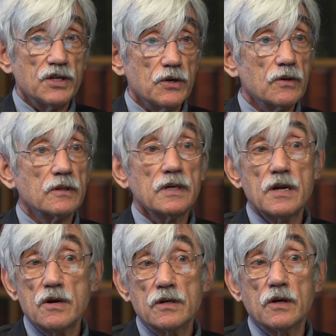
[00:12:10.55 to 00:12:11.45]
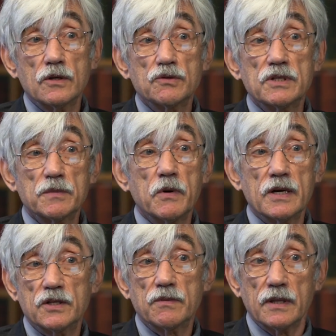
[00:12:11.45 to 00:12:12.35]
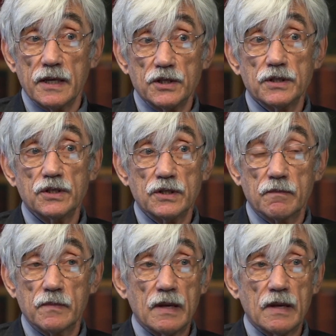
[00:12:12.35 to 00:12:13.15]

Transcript: showed a linear dose-response relationship.